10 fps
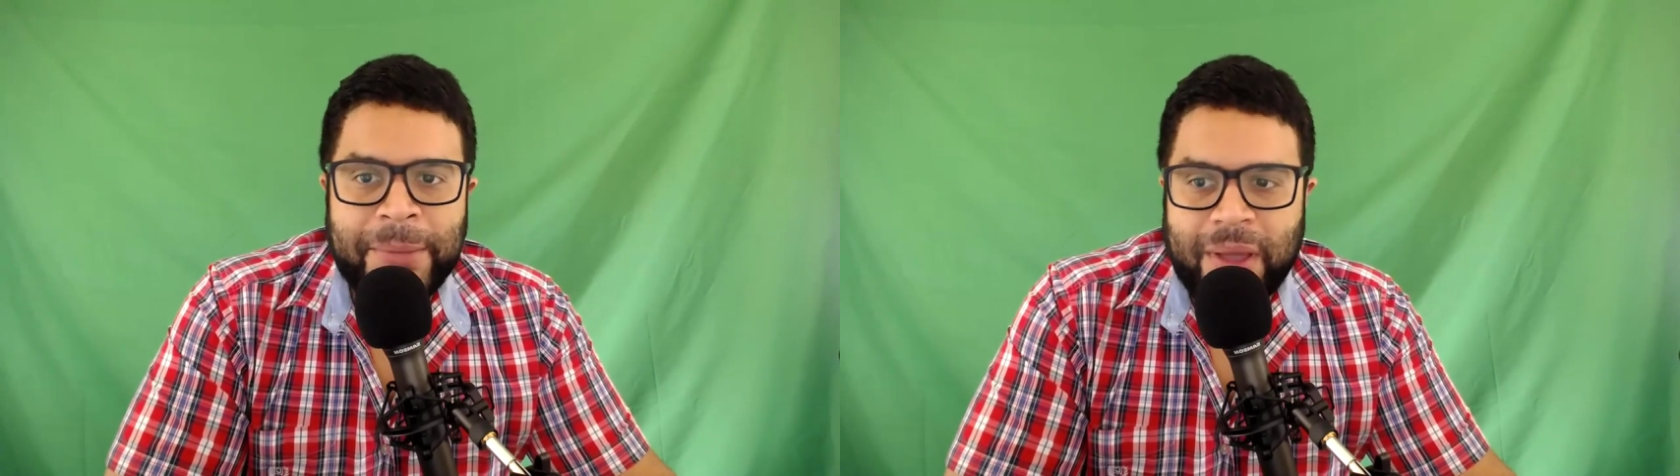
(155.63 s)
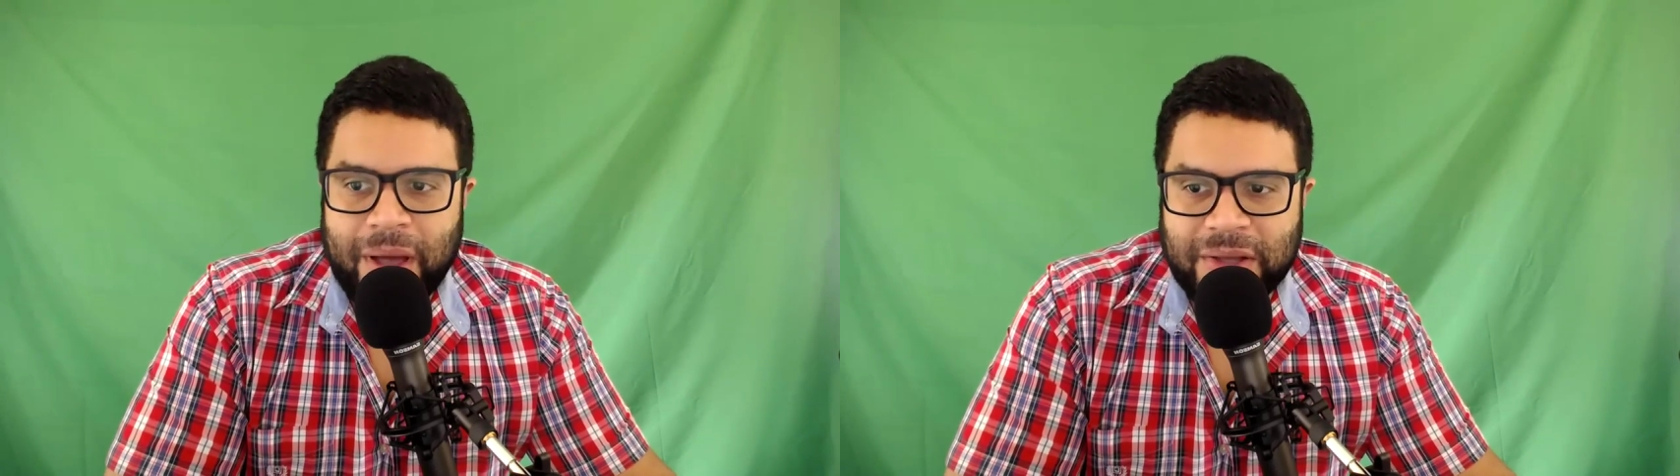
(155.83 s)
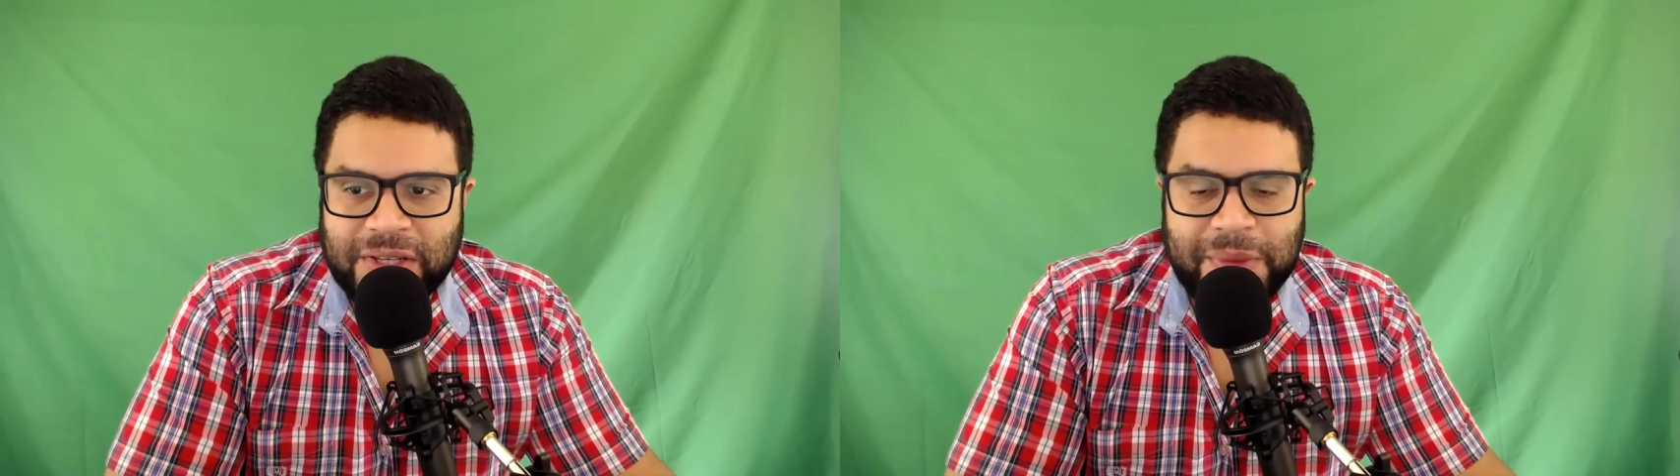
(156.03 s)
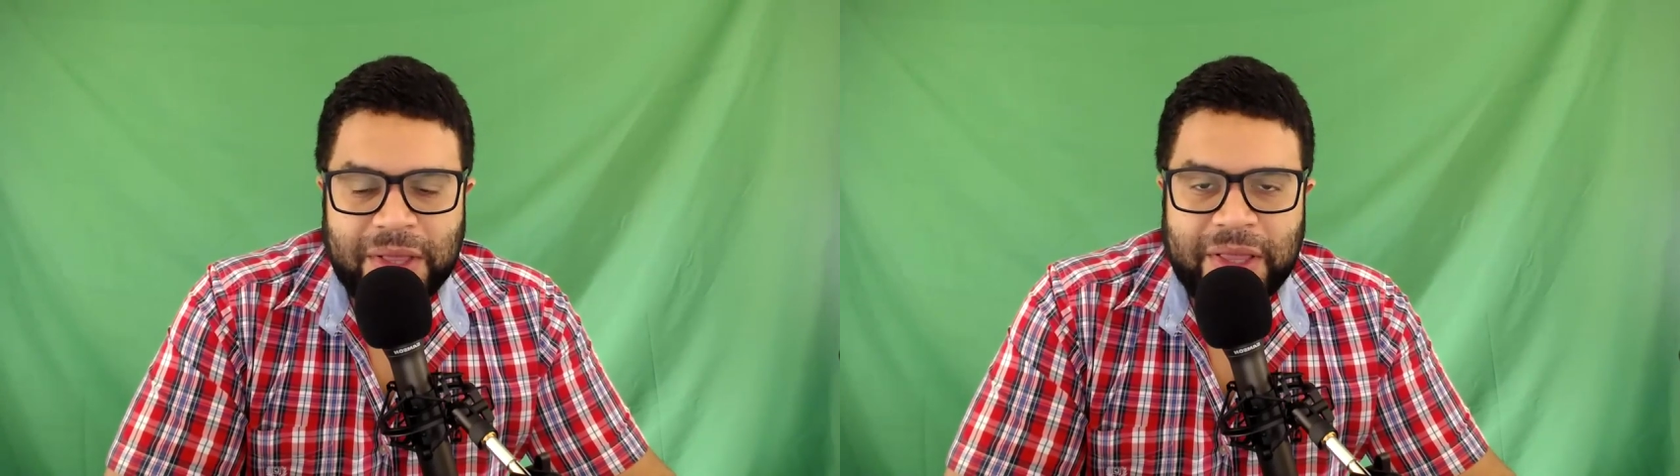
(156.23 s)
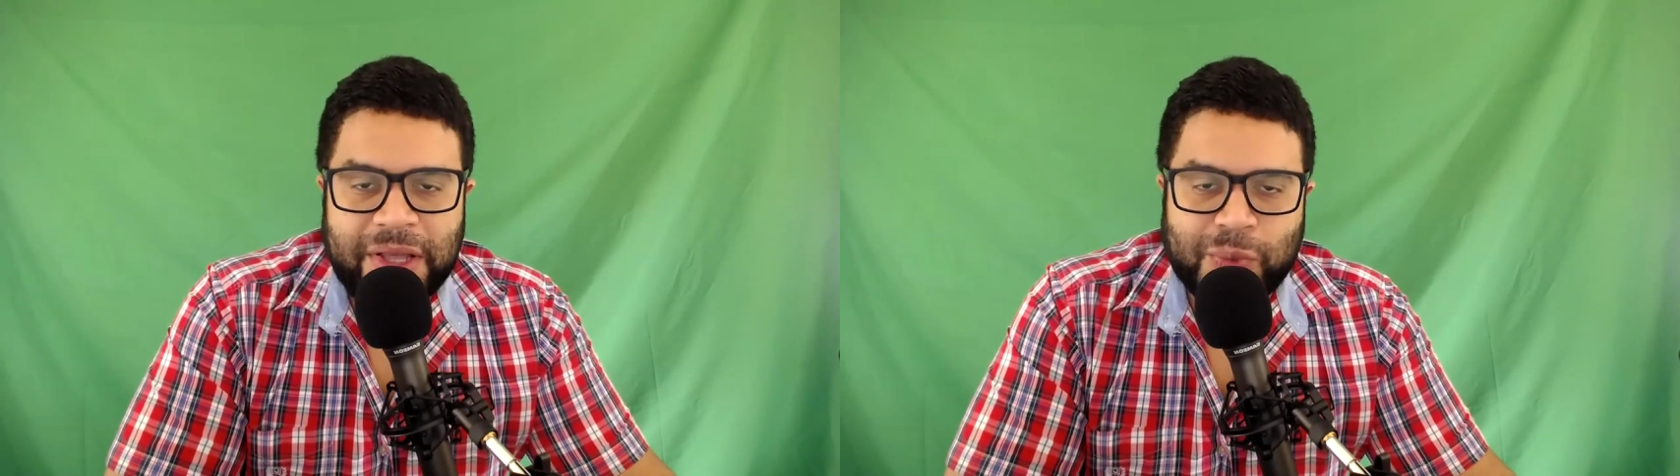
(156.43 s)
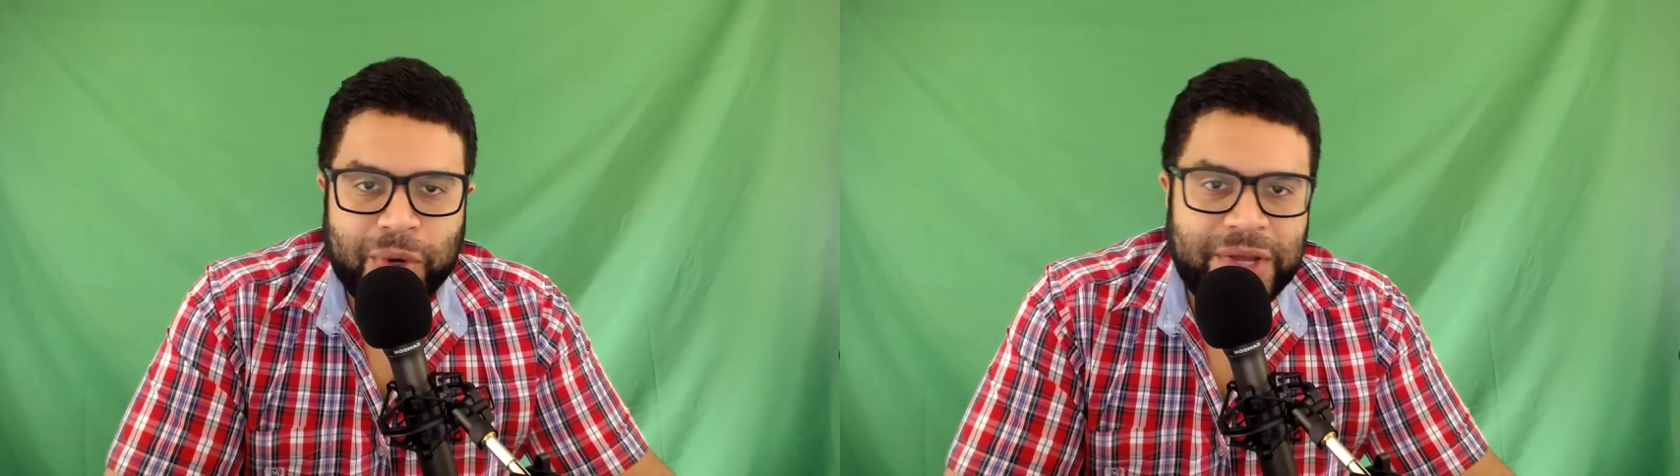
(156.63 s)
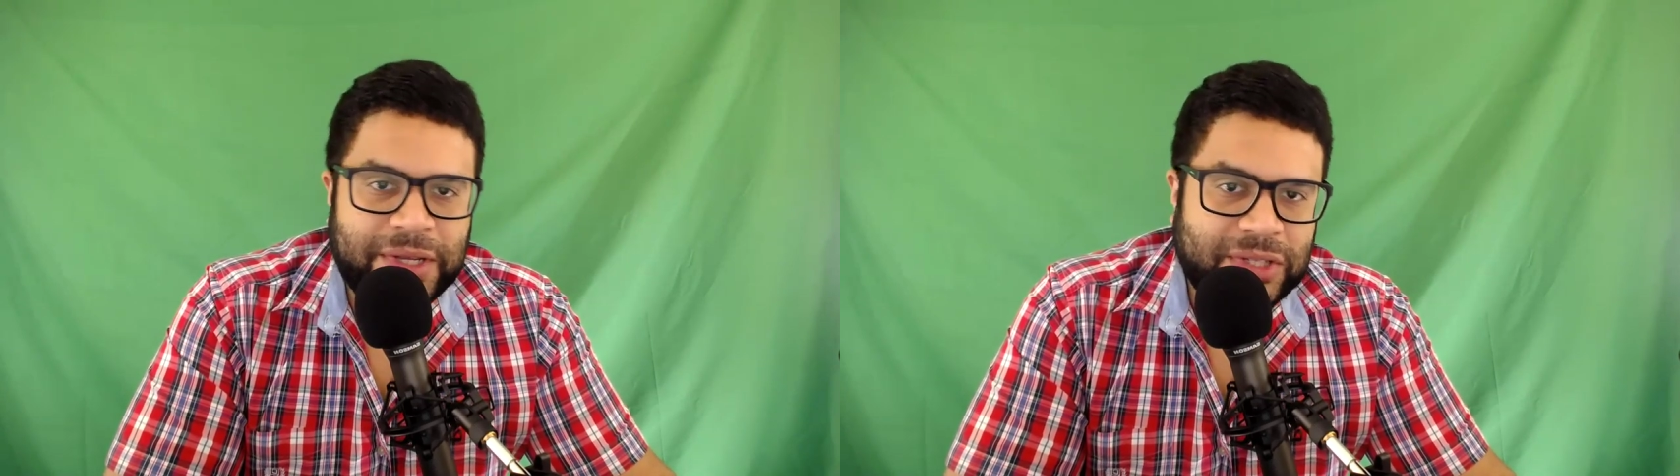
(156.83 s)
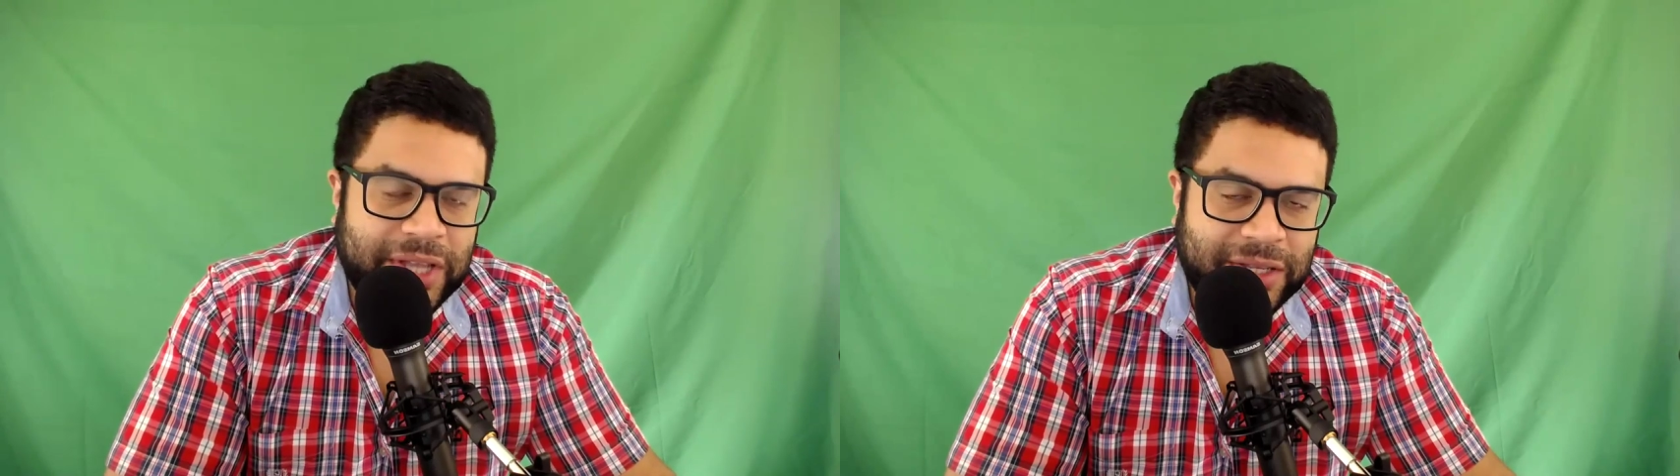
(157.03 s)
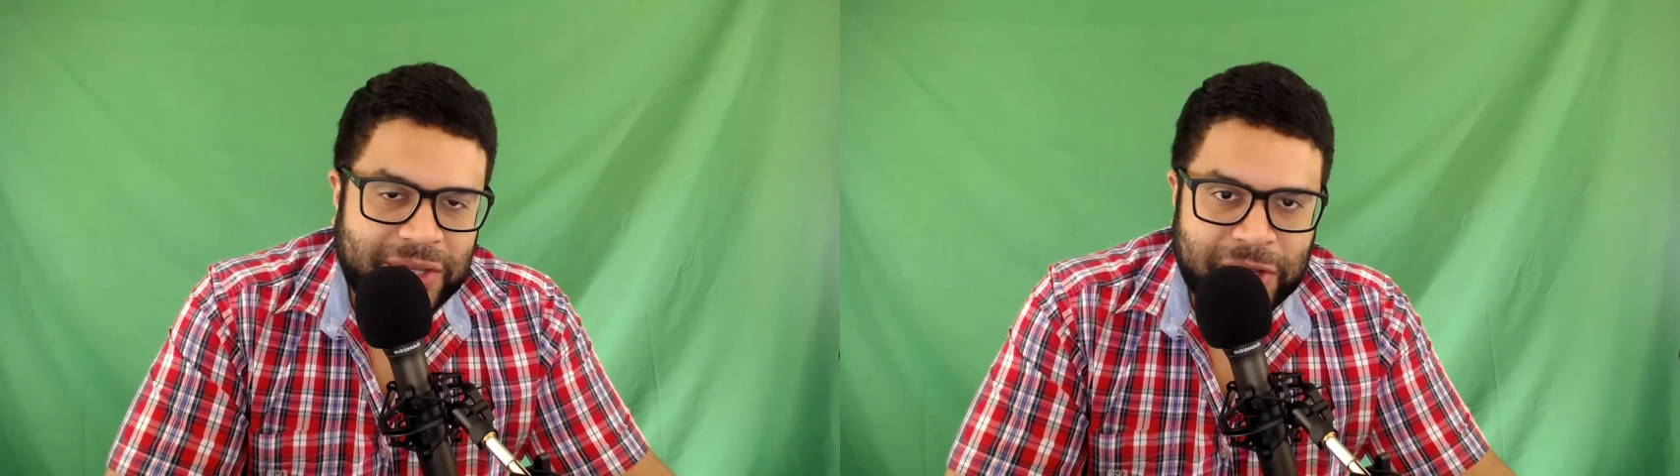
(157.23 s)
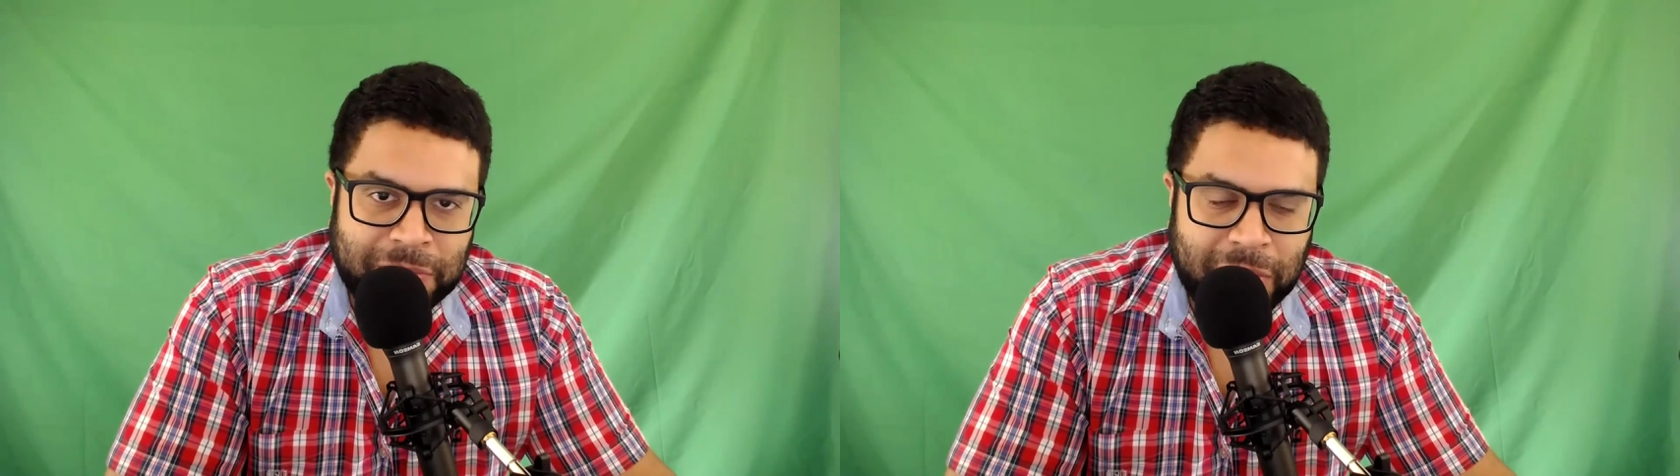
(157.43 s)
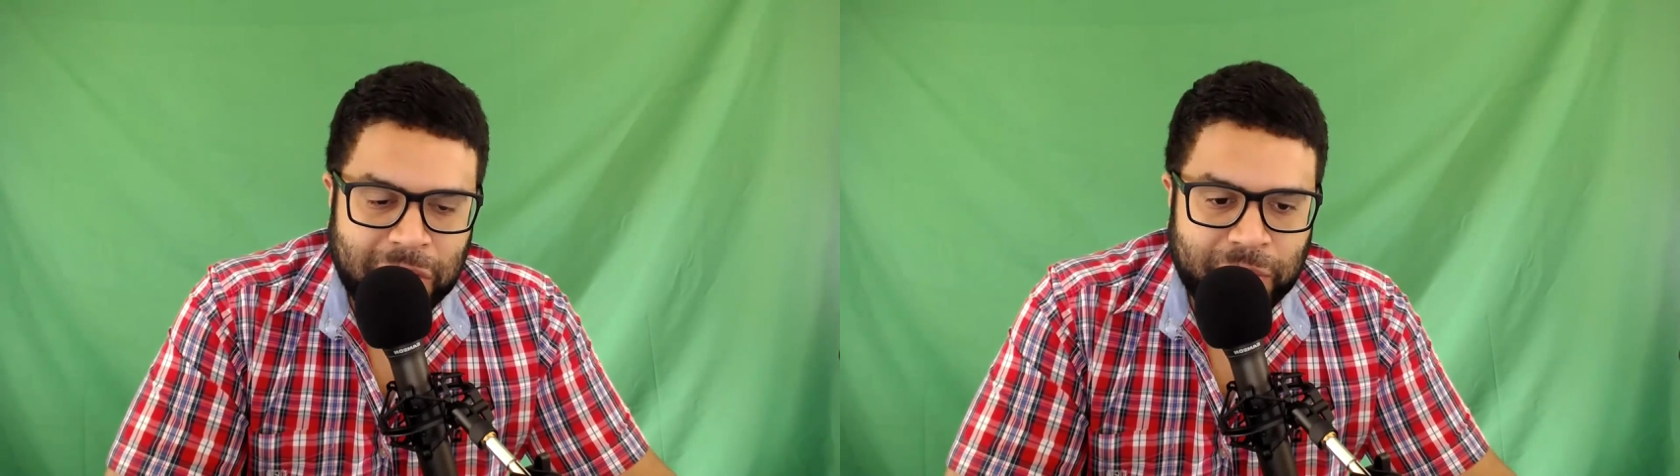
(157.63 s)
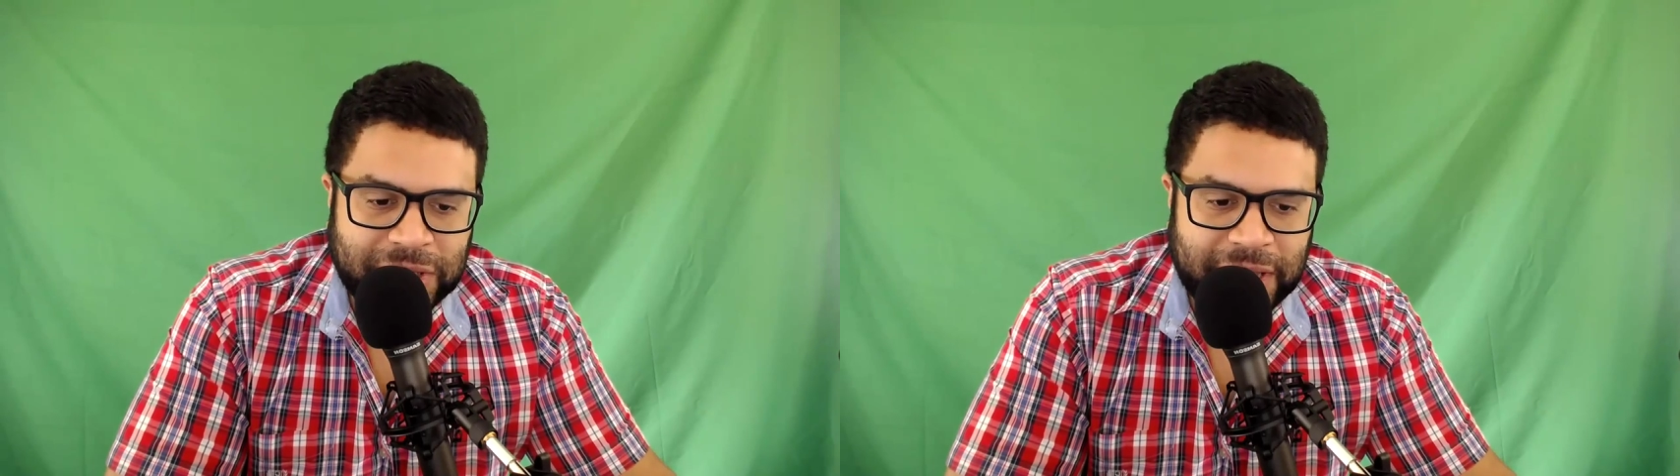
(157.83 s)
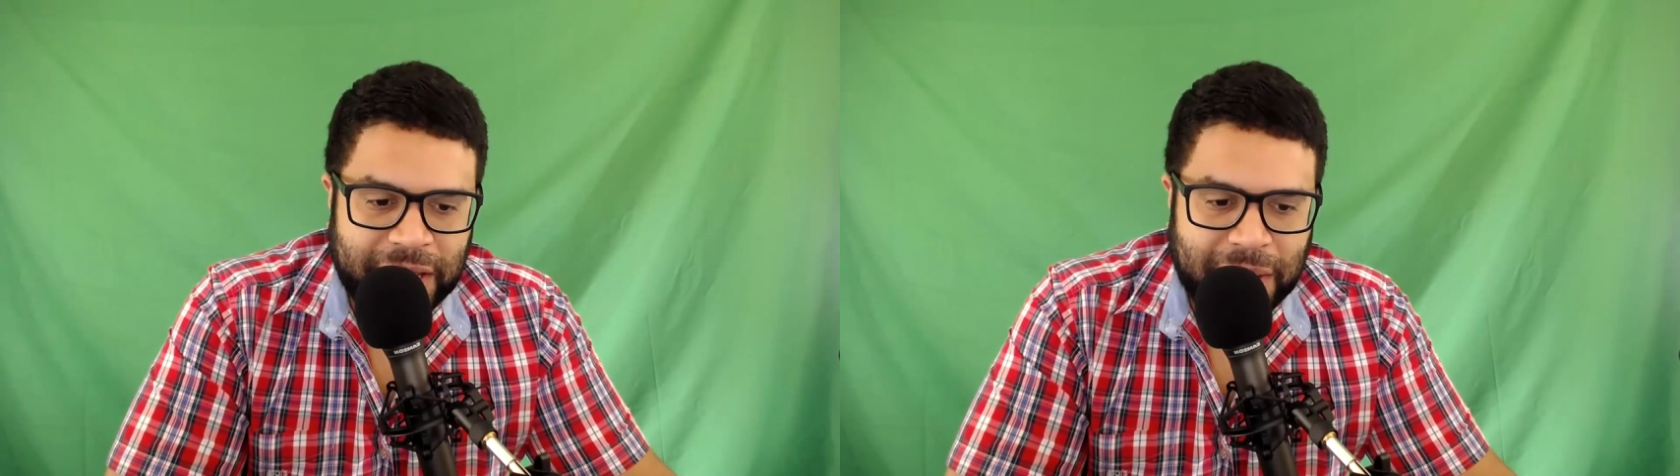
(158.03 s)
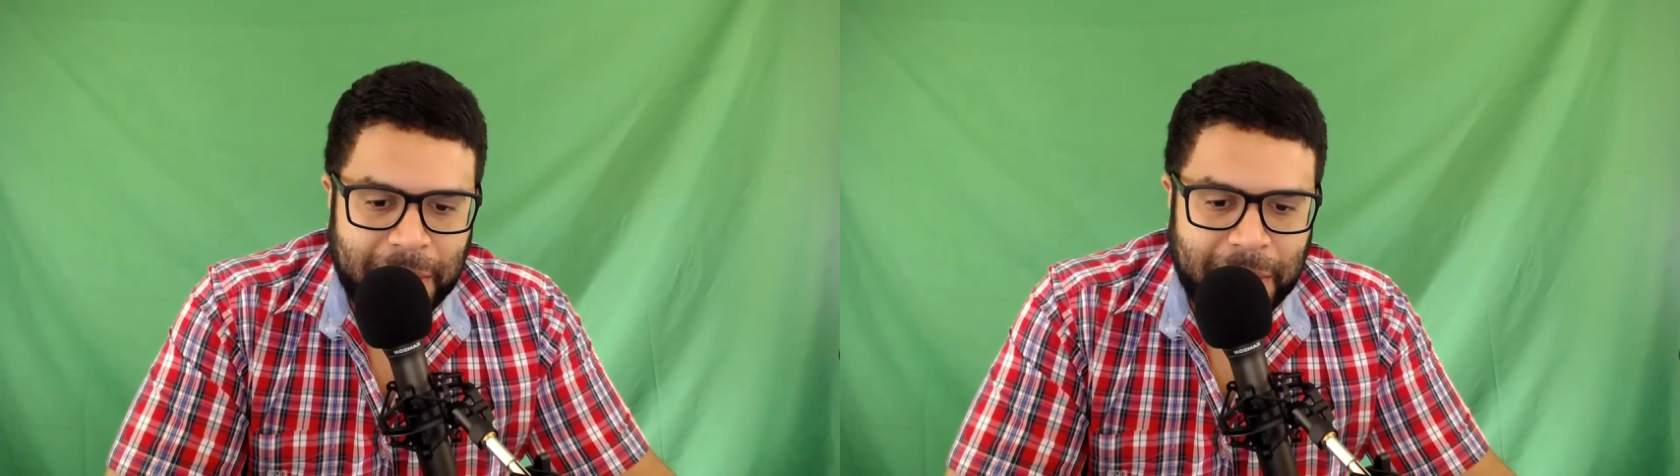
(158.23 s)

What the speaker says: Some of the things where he said to his mother was like, you